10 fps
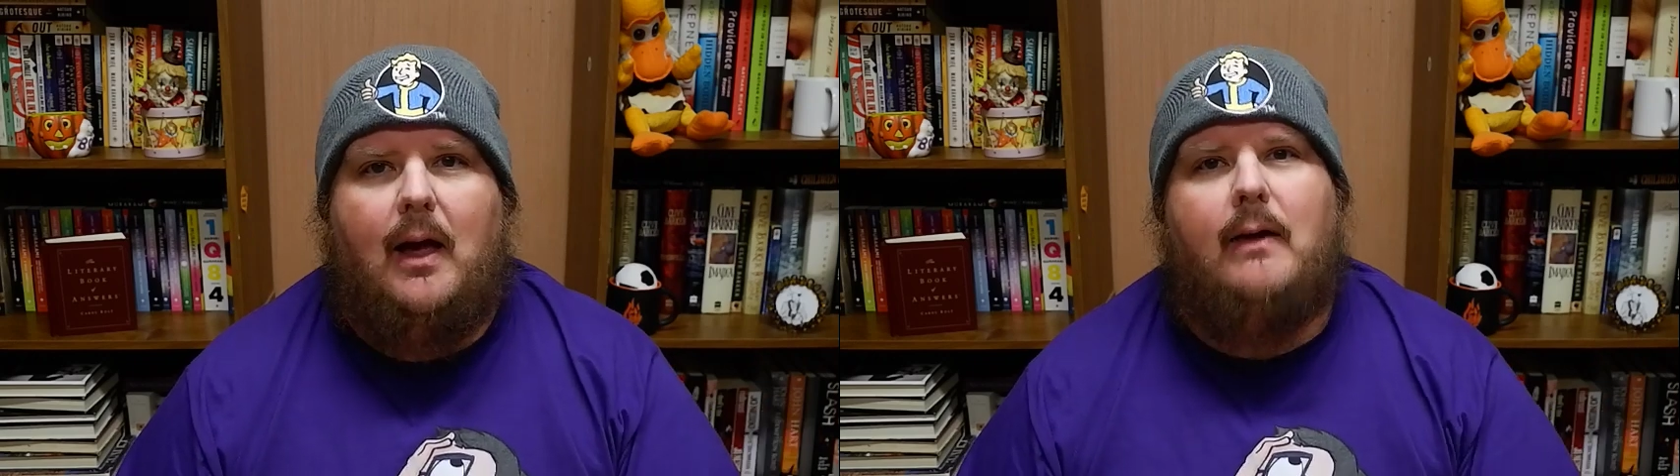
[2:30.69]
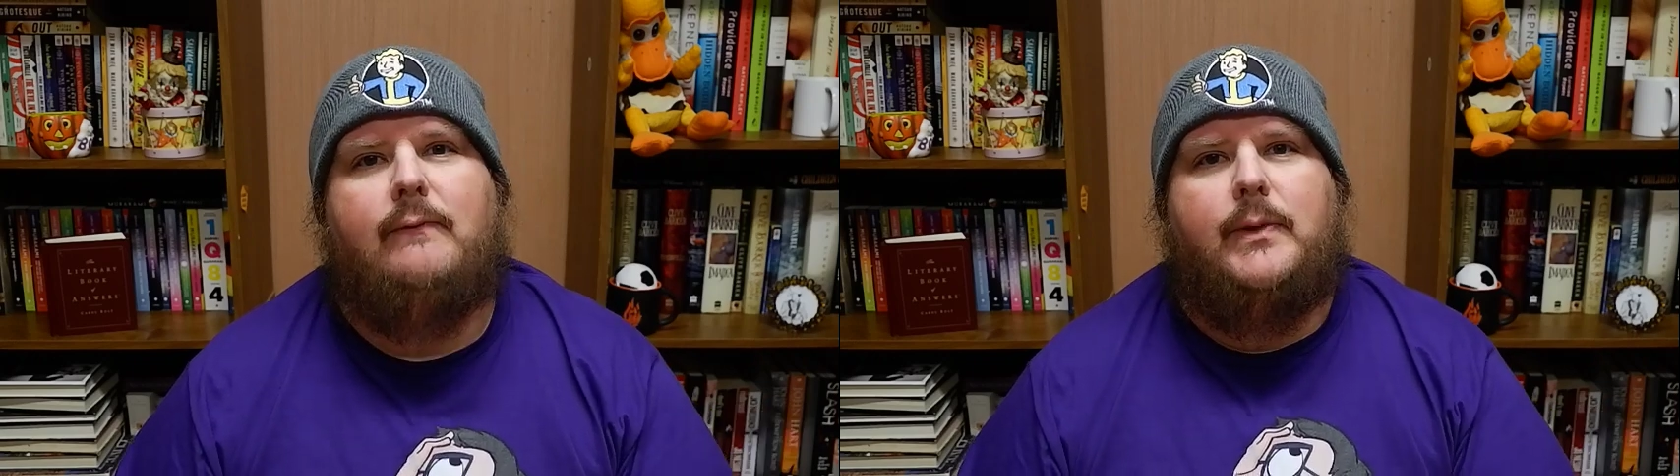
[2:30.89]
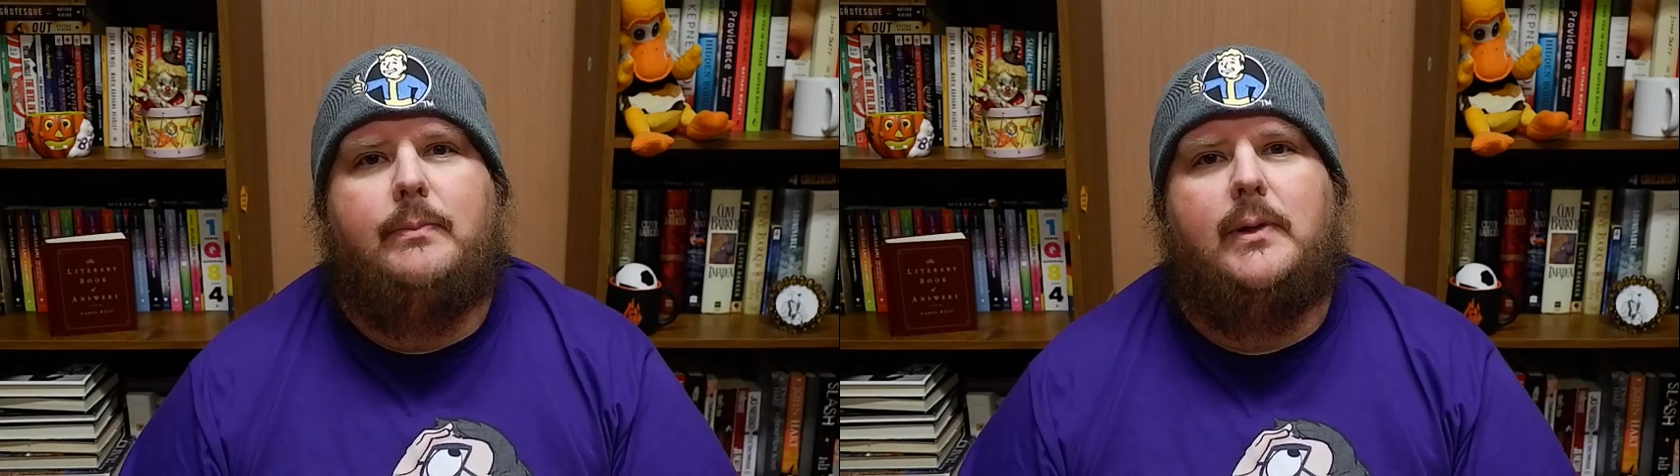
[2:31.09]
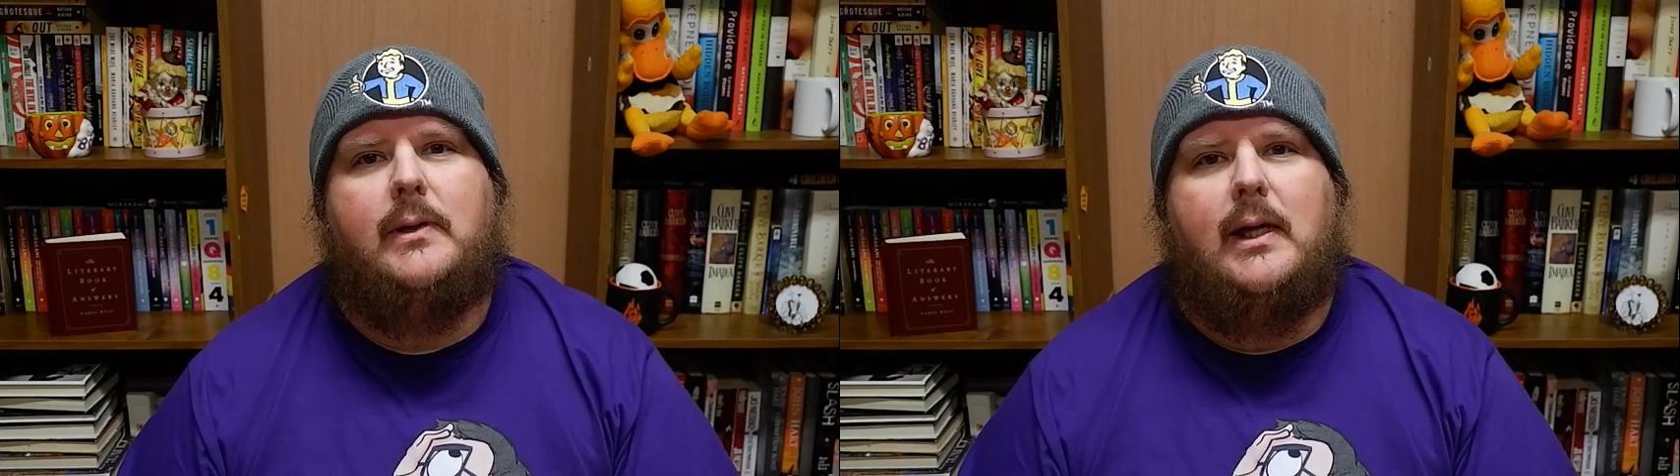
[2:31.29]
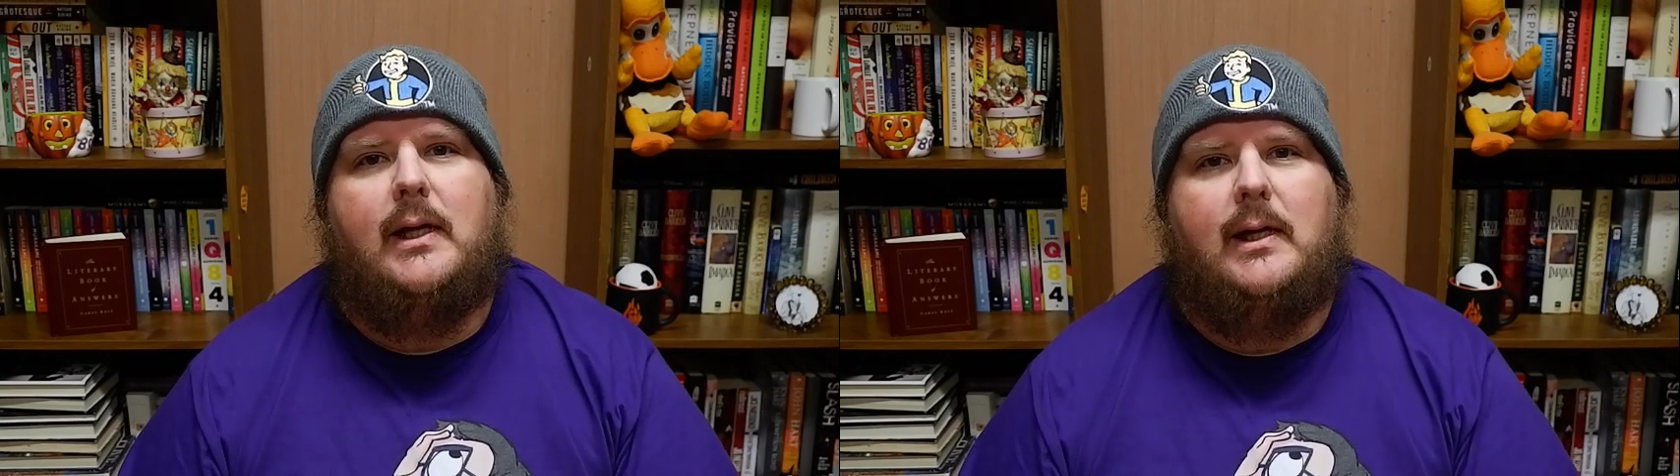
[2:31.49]
of the
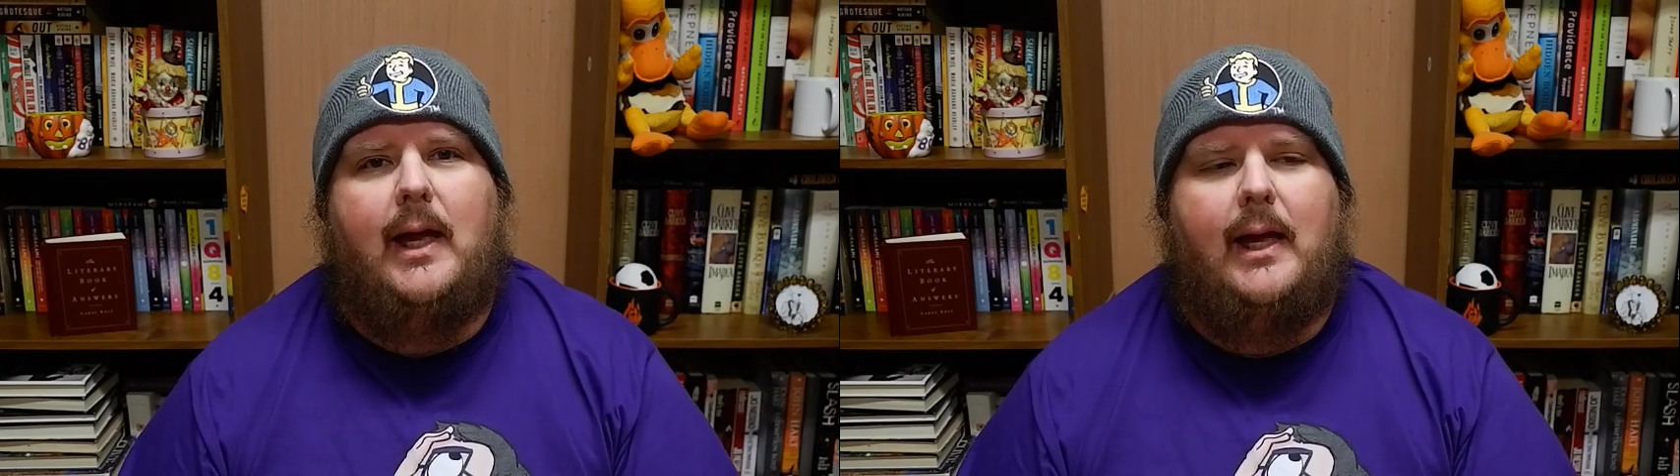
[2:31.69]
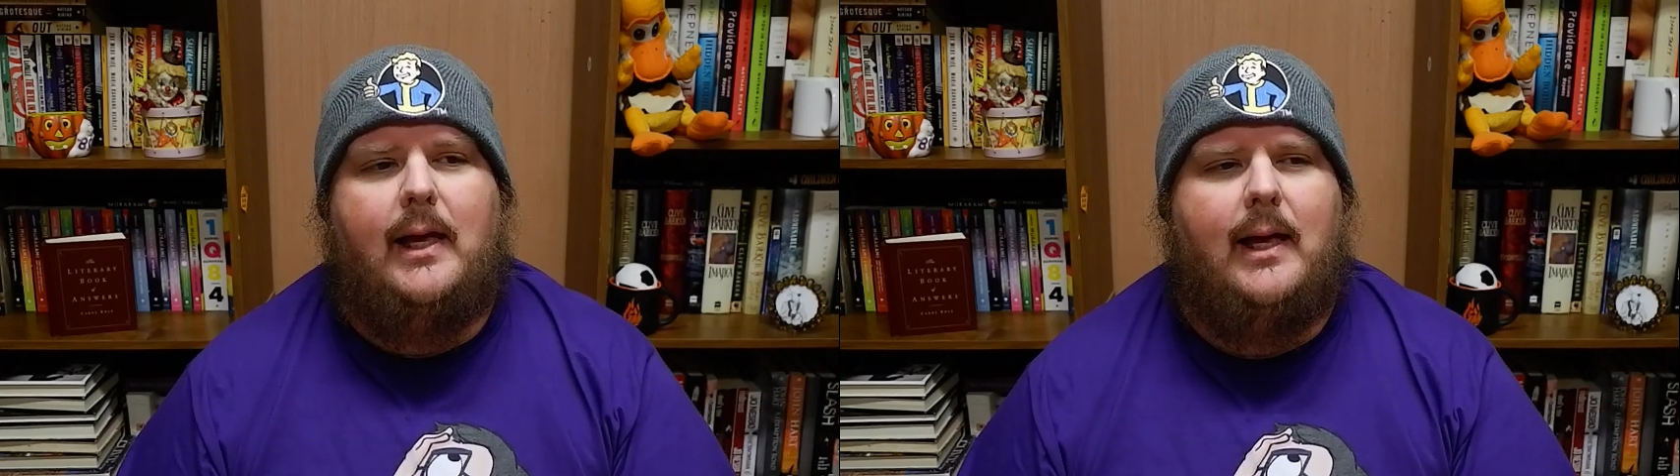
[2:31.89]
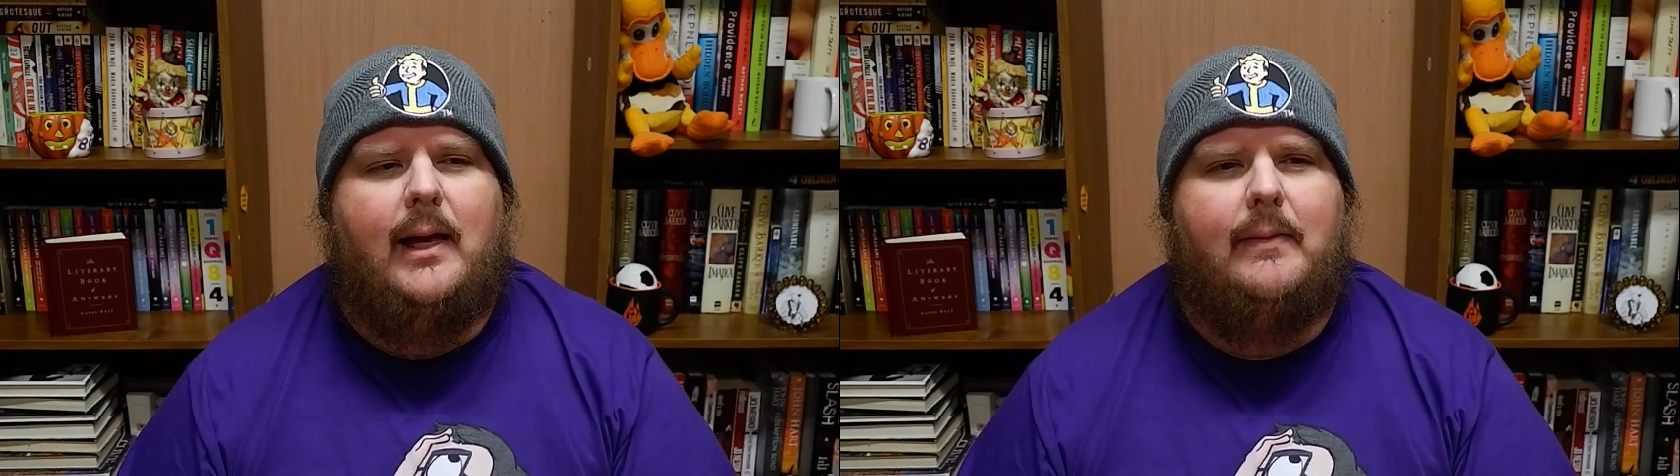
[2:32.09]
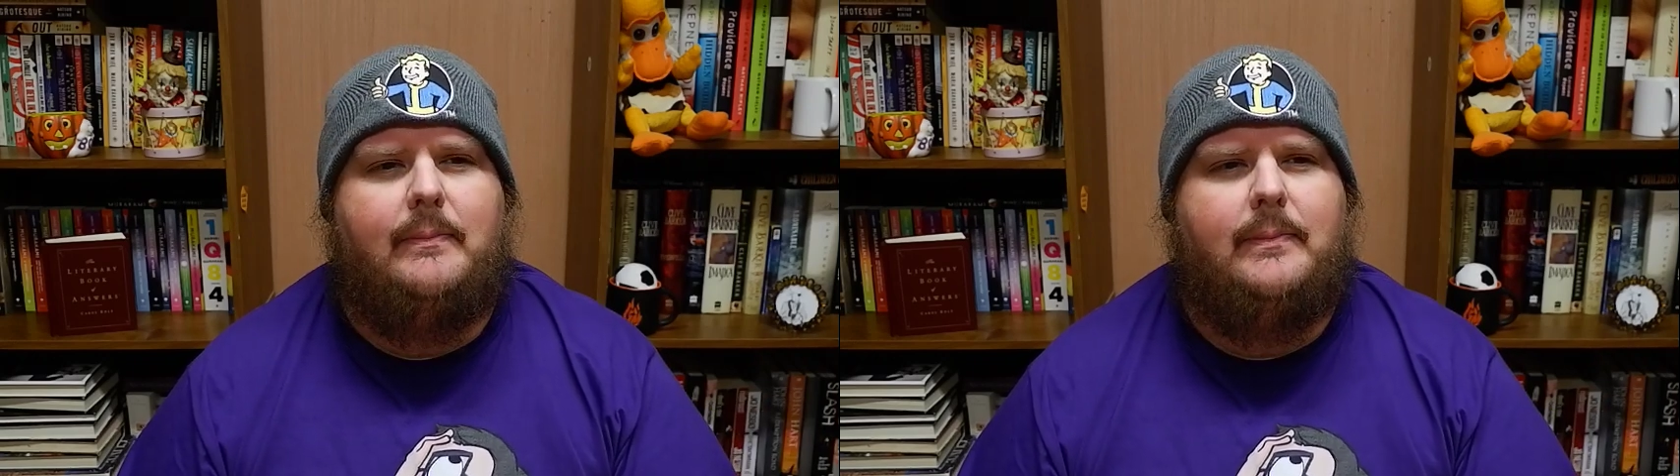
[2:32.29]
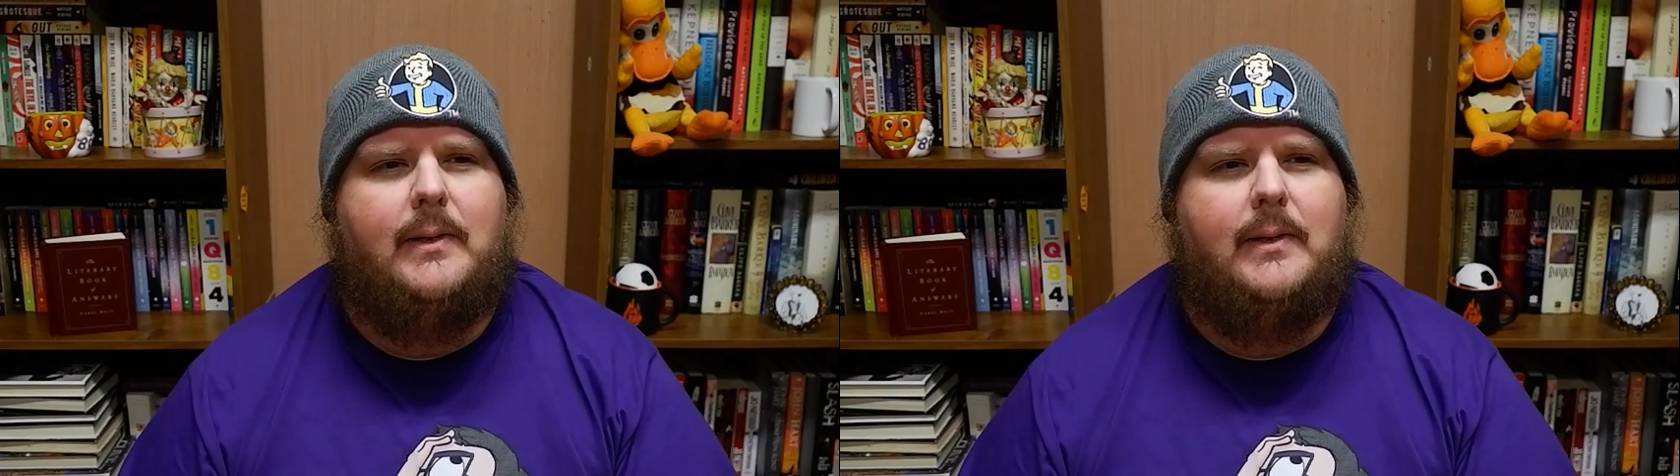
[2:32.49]
book in a uh,